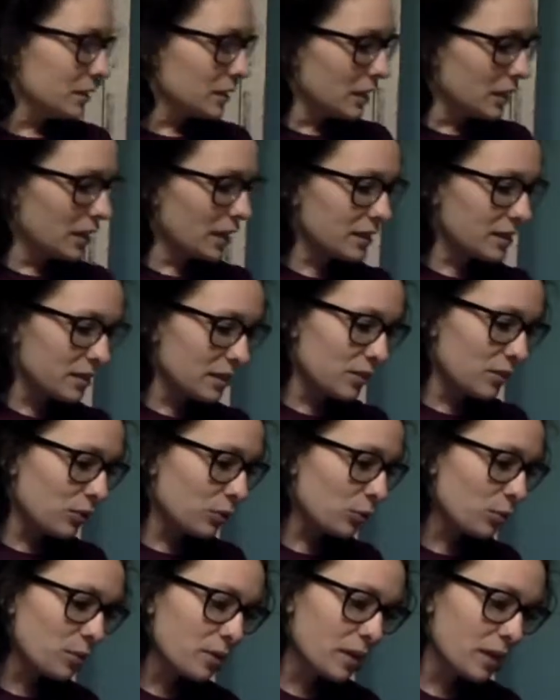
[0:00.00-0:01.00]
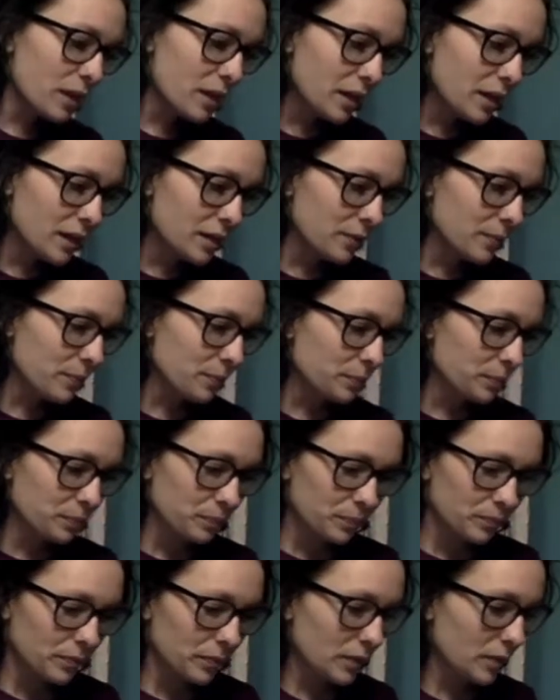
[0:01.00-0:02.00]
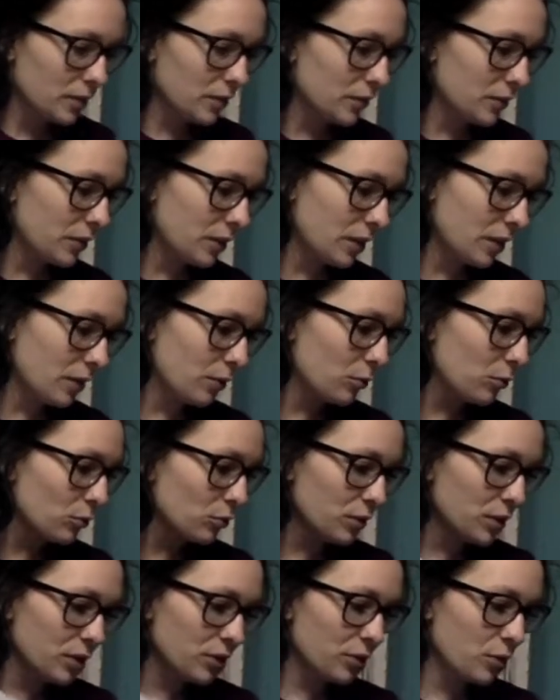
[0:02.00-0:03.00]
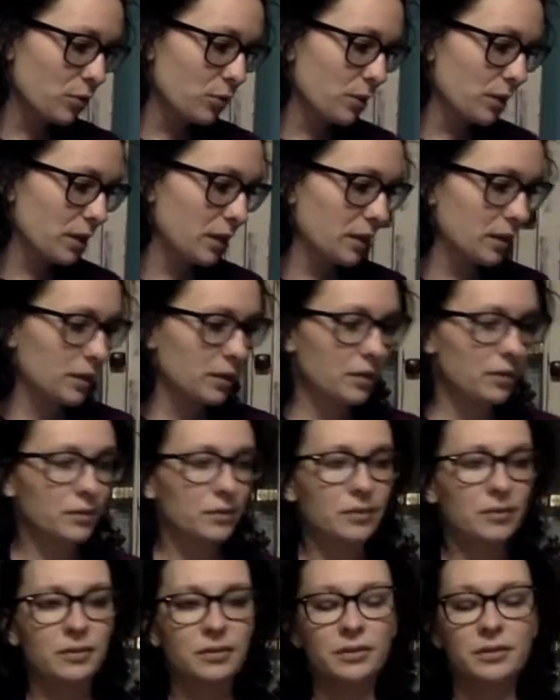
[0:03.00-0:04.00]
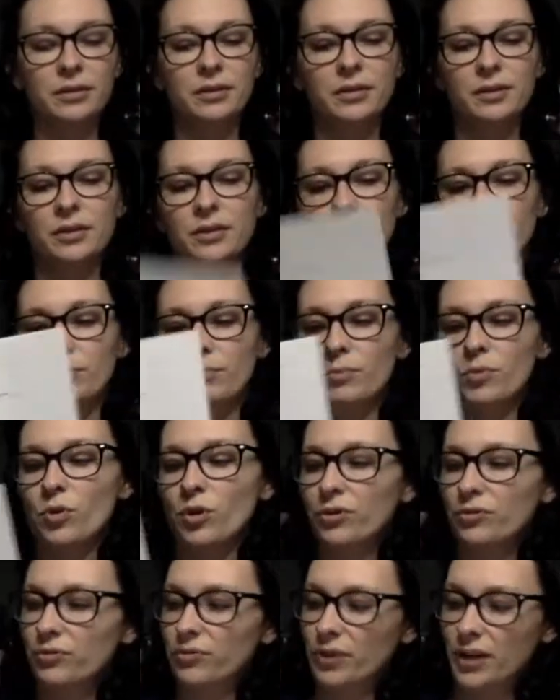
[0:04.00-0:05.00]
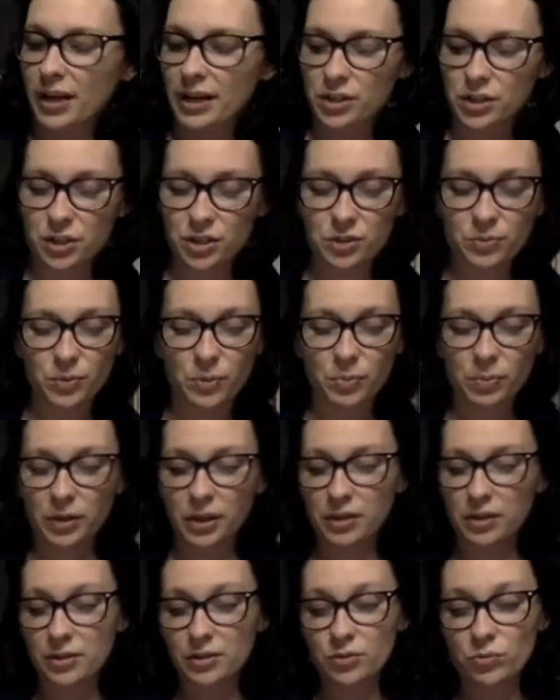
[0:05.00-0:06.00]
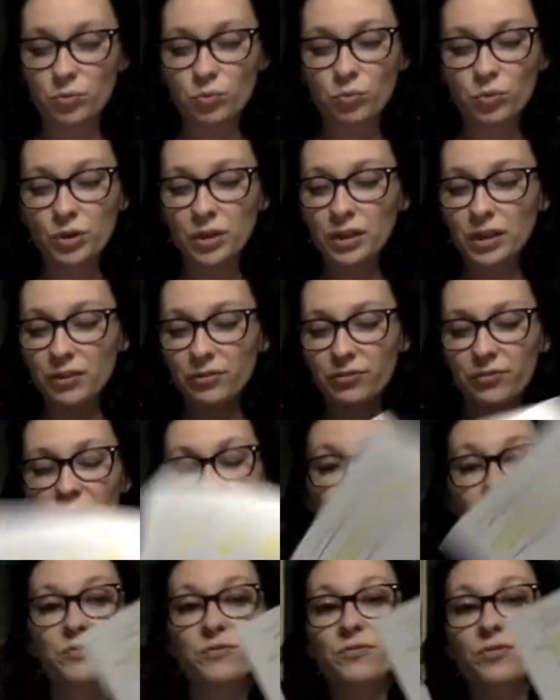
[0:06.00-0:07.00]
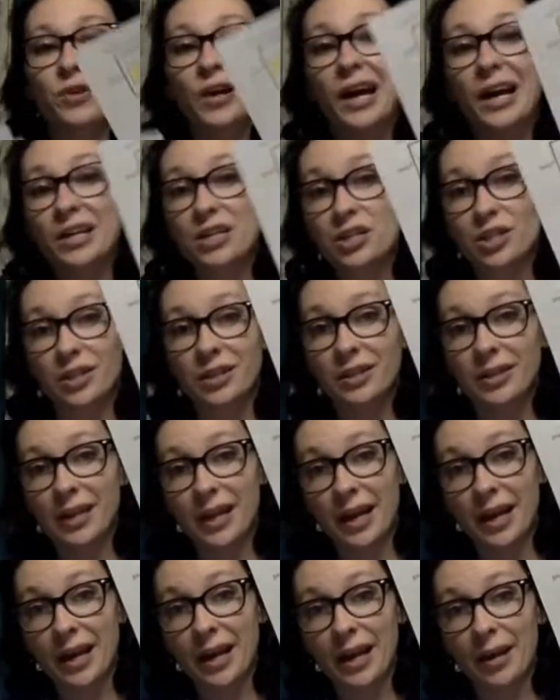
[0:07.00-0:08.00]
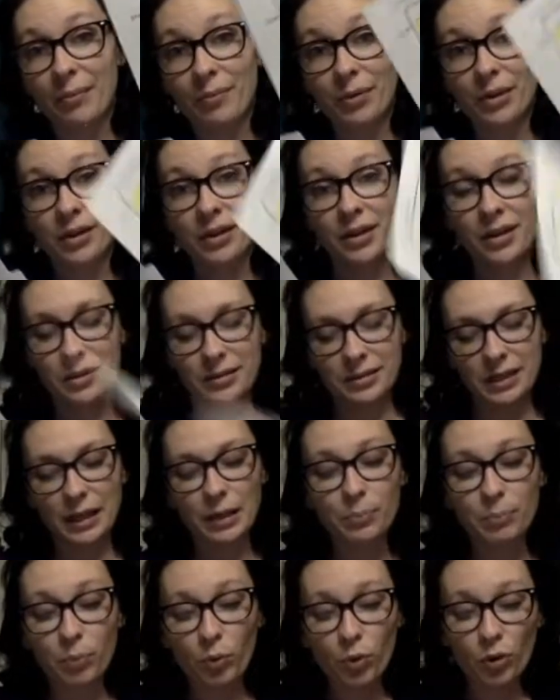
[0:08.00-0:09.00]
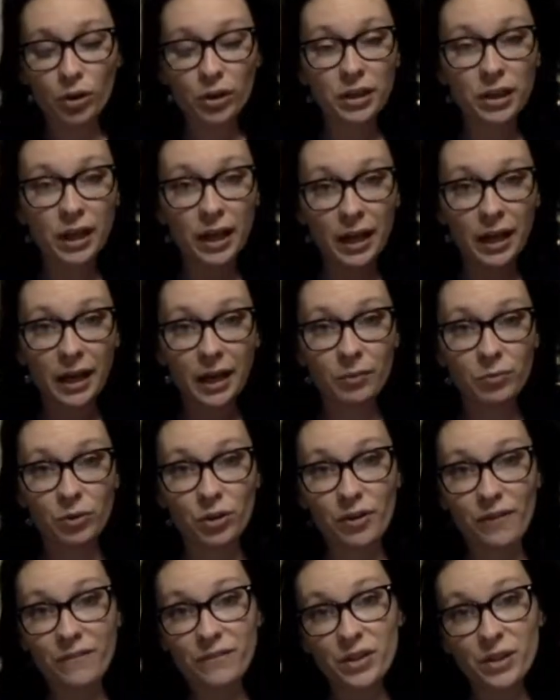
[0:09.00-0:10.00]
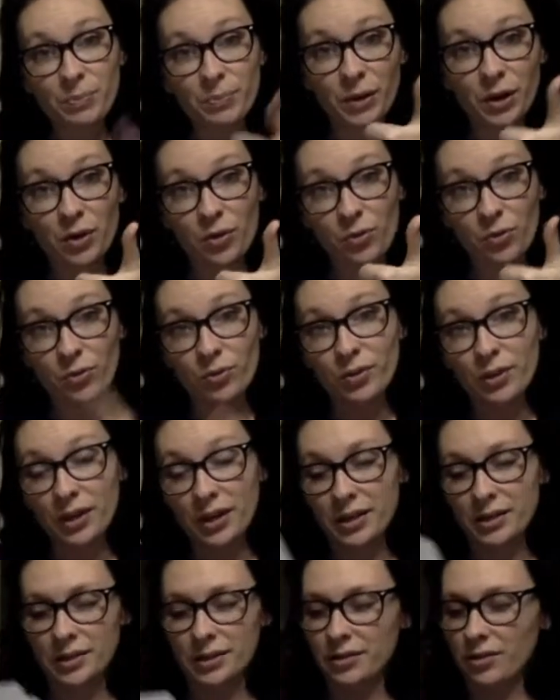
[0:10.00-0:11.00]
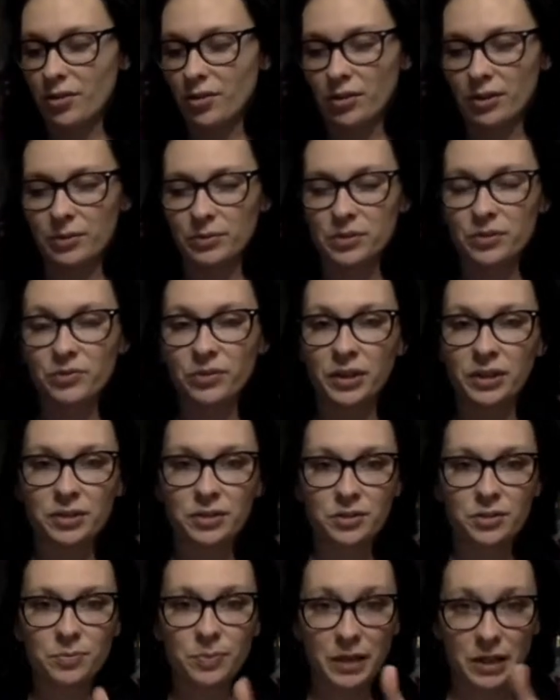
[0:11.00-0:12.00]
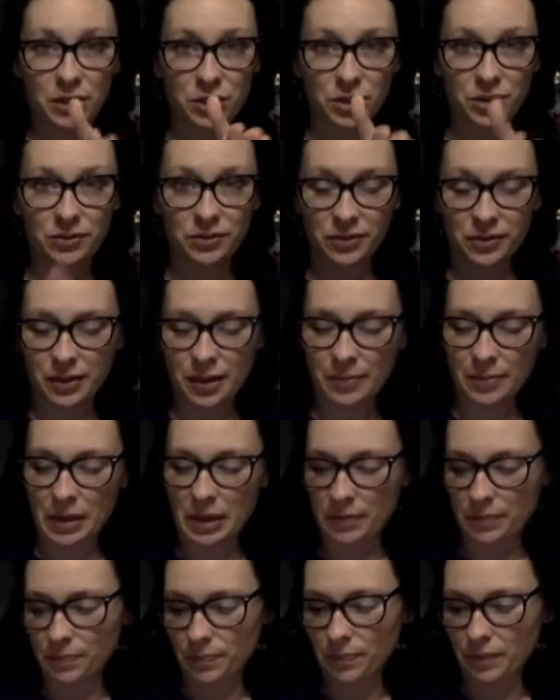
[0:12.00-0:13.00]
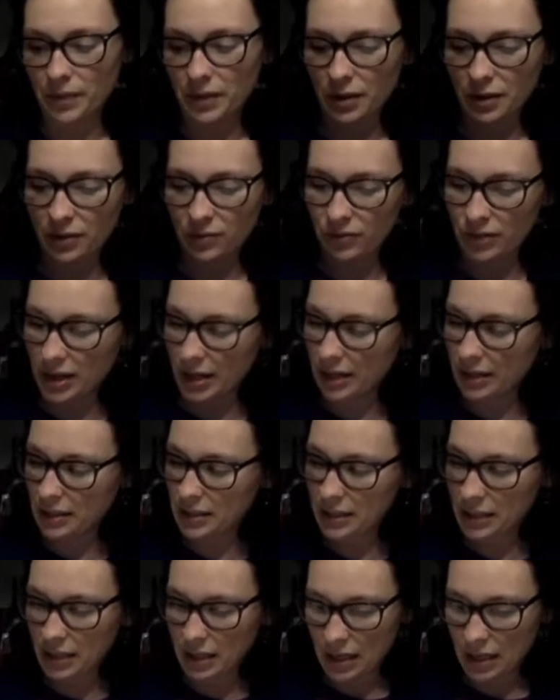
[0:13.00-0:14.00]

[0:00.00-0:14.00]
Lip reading: Lesson 3, okay, real quick, more fractions. We played this really fun fraction game. It's like a board game where you flip a coin, and oh, that was fun. There's pictures coming up of that.